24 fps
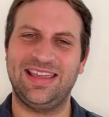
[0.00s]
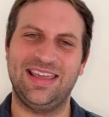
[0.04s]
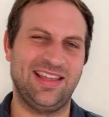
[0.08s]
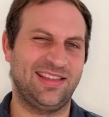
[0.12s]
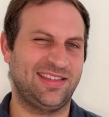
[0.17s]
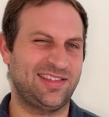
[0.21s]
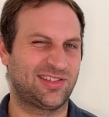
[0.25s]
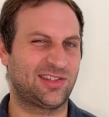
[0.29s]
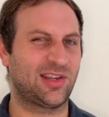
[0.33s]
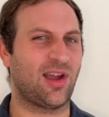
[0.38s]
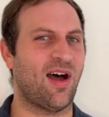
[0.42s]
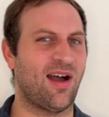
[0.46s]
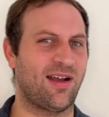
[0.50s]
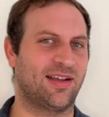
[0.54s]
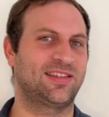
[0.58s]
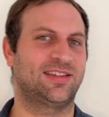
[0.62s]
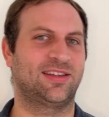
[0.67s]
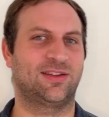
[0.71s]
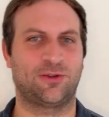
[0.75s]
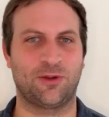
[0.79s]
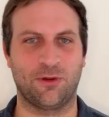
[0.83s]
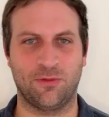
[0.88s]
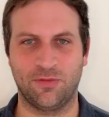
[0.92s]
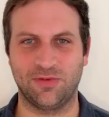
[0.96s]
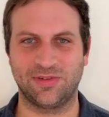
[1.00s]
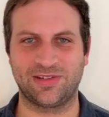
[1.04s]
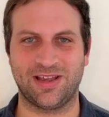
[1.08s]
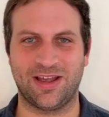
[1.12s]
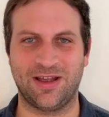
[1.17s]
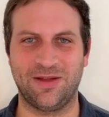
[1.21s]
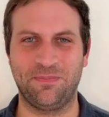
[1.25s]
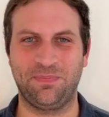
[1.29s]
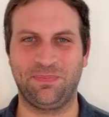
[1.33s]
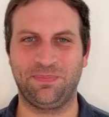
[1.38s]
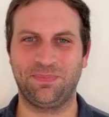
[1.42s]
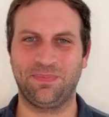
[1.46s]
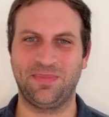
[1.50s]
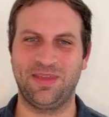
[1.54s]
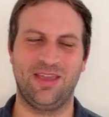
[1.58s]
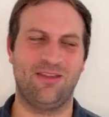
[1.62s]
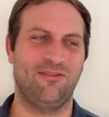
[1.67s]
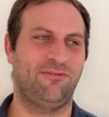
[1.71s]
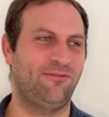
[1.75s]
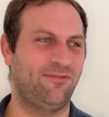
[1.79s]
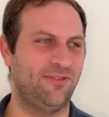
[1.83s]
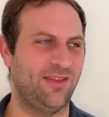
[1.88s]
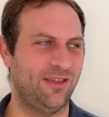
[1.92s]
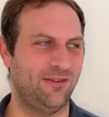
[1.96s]
gets toxic over time.
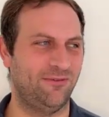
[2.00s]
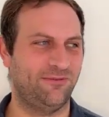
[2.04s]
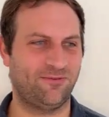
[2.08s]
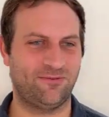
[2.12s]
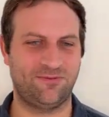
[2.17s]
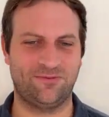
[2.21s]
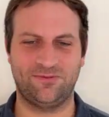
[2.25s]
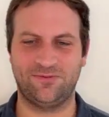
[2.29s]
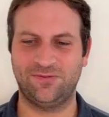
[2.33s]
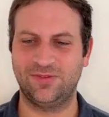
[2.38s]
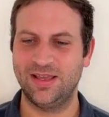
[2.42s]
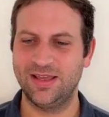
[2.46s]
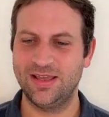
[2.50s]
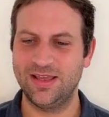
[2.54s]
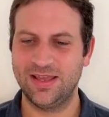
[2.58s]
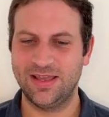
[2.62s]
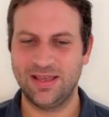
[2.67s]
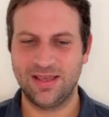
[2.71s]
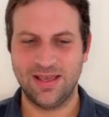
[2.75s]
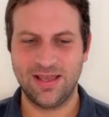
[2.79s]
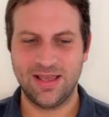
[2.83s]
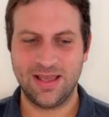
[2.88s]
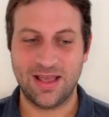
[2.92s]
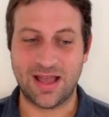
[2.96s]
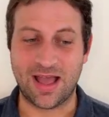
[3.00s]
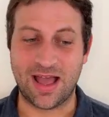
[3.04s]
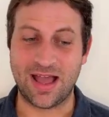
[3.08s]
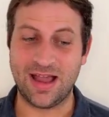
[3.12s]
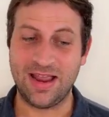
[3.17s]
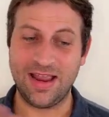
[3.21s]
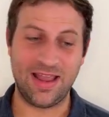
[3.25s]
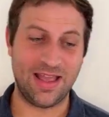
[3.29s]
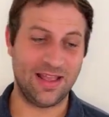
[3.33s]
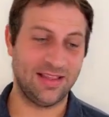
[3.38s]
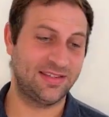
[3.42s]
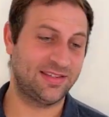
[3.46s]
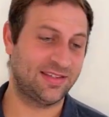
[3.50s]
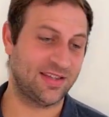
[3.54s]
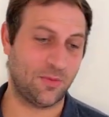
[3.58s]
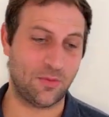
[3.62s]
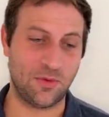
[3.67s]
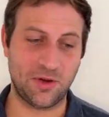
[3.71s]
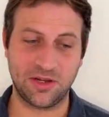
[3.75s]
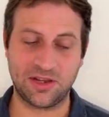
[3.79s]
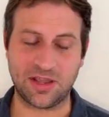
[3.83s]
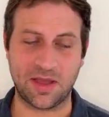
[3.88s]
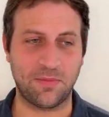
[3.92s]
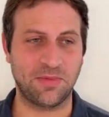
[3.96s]
If I had
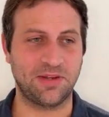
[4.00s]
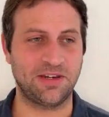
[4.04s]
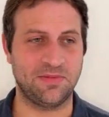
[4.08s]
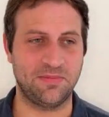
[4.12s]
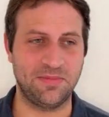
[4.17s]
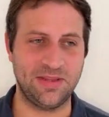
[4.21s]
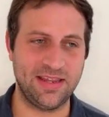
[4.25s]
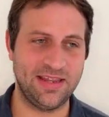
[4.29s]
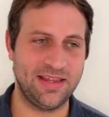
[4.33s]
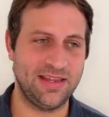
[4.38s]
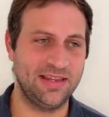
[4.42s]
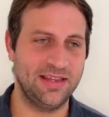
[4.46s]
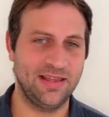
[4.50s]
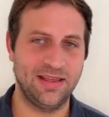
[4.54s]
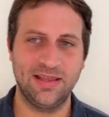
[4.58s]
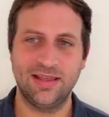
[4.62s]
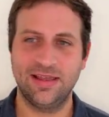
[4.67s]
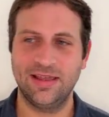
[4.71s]
someone coming to me,